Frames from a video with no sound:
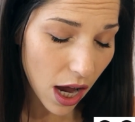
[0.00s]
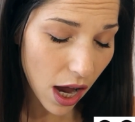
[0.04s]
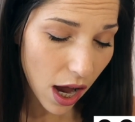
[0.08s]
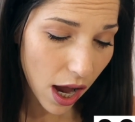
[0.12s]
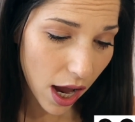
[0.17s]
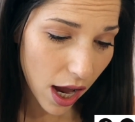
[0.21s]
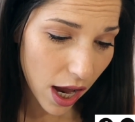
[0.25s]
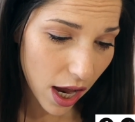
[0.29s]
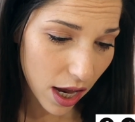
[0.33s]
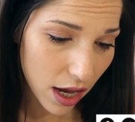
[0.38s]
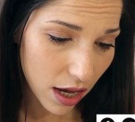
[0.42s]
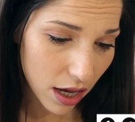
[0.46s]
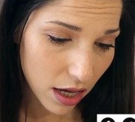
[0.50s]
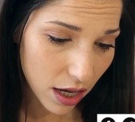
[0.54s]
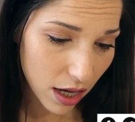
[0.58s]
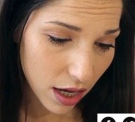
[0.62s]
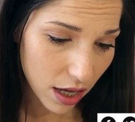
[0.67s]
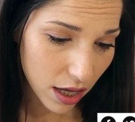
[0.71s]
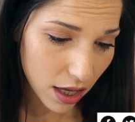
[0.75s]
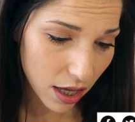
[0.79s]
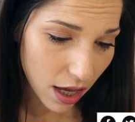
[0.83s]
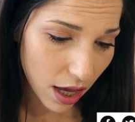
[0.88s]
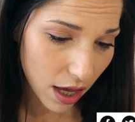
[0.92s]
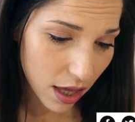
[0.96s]
I
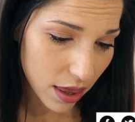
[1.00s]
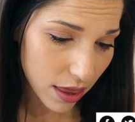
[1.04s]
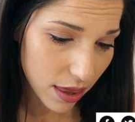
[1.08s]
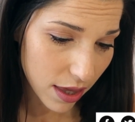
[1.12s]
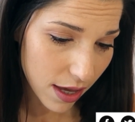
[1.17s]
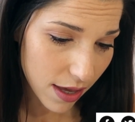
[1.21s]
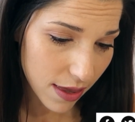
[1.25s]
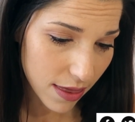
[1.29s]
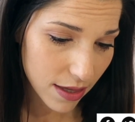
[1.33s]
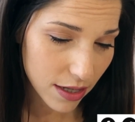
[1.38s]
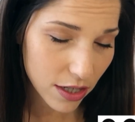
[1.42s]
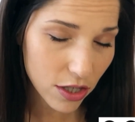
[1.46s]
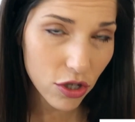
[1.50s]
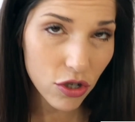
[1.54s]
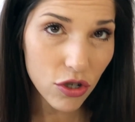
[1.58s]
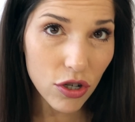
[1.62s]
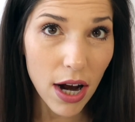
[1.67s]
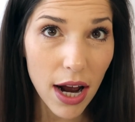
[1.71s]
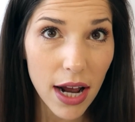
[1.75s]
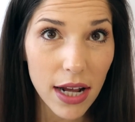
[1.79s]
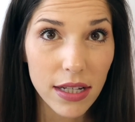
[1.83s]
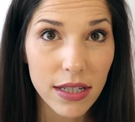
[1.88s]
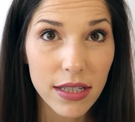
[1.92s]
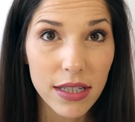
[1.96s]
think this
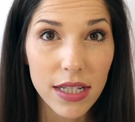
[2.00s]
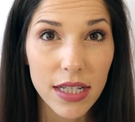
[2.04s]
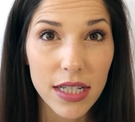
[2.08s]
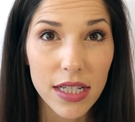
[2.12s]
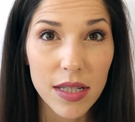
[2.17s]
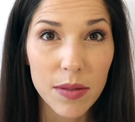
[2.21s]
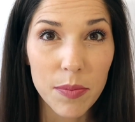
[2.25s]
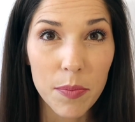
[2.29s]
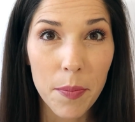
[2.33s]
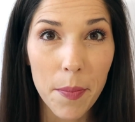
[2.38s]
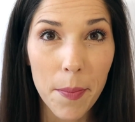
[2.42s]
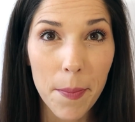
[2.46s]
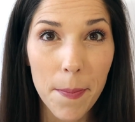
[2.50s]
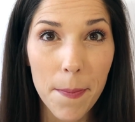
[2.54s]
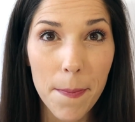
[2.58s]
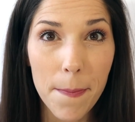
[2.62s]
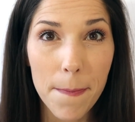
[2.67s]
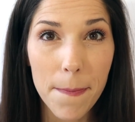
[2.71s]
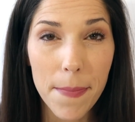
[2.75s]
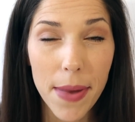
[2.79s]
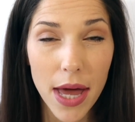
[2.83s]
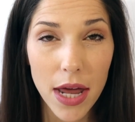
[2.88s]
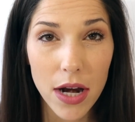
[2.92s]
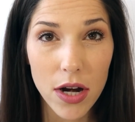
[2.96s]
dress is
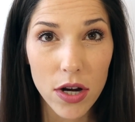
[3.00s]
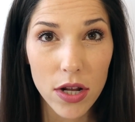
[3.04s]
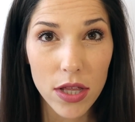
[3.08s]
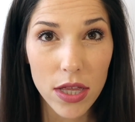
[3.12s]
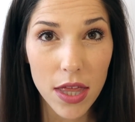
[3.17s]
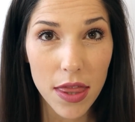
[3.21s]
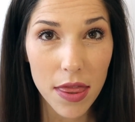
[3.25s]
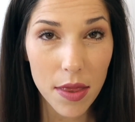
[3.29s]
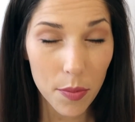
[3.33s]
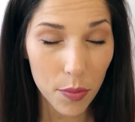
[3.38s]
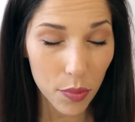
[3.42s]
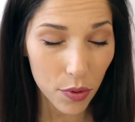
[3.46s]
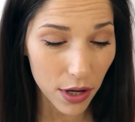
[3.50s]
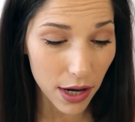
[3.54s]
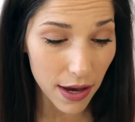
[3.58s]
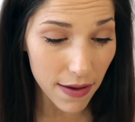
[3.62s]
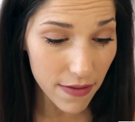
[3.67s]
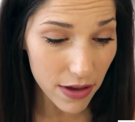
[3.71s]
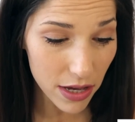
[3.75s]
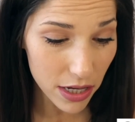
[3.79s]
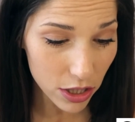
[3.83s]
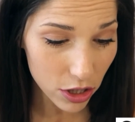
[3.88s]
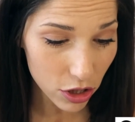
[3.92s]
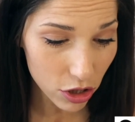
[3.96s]
better than the
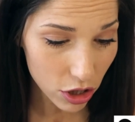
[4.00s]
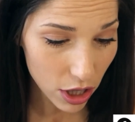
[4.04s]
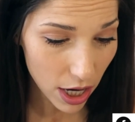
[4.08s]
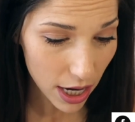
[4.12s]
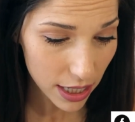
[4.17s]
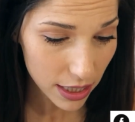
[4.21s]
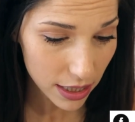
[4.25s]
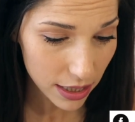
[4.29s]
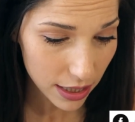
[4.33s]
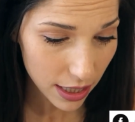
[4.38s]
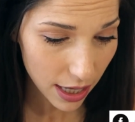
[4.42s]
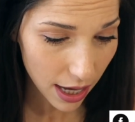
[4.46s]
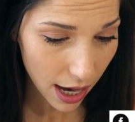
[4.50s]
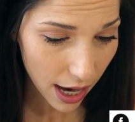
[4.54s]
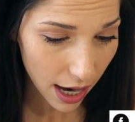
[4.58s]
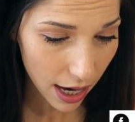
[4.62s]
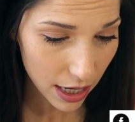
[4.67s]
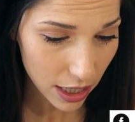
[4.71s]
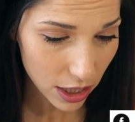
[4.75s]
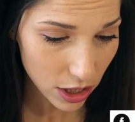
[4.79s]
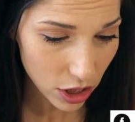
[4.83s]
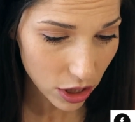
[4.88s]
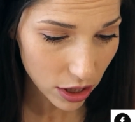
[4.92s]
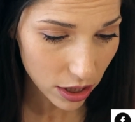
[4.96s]
previous dress that
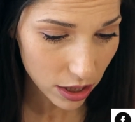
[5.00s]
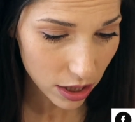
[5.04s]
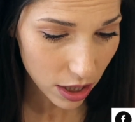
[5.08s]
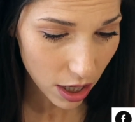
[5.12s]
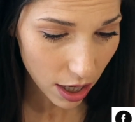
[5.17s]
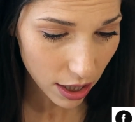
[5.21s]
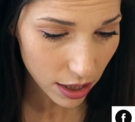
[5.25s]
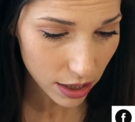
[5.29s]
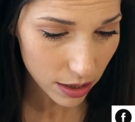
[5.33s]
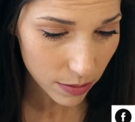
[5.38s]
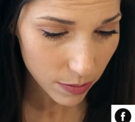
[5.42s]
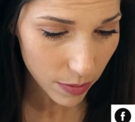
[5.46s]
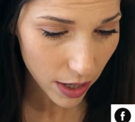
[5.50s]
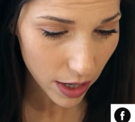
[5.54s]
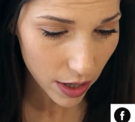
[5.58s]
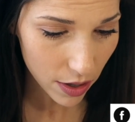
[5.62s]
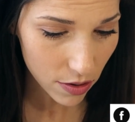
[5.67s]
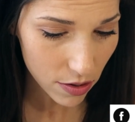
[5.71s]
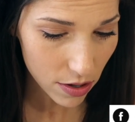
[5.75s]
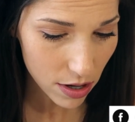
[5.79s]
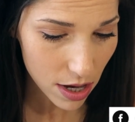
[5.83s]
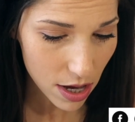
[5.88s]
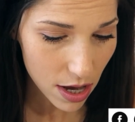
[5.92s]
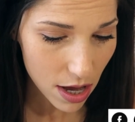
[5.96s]
I just talked
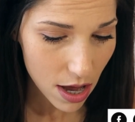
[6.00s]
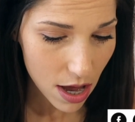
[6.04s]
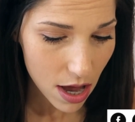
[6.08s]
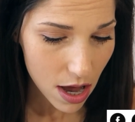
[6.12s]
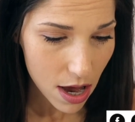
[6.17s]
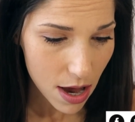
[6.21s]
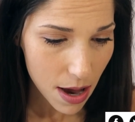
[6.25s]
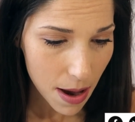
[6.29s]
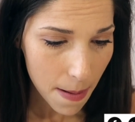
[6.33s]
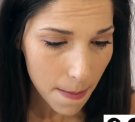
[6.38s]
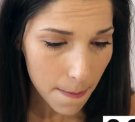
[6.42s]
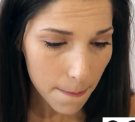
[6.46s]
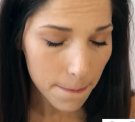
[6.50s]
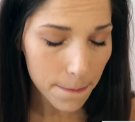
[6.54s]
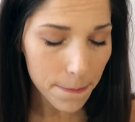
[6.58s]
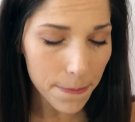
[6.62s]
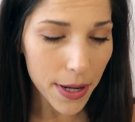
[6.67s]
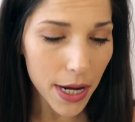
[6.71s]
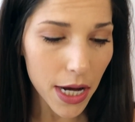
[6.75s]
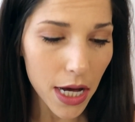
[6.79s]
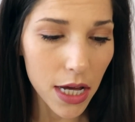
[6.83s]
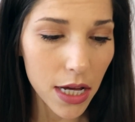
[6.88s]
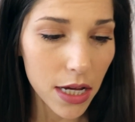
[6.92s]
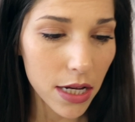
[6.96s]
about,
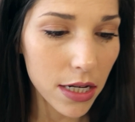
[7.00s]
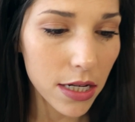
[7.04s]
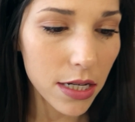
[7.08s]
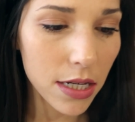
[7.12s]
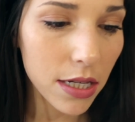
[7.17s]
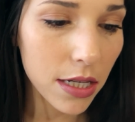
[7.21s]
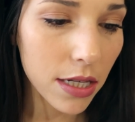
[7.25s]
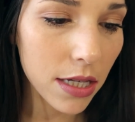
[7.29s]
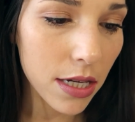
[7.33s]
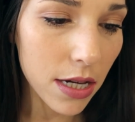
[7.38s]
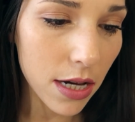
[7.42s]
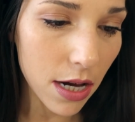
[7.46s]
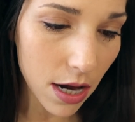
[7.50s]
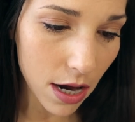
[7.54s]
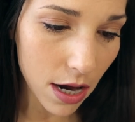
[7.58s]
but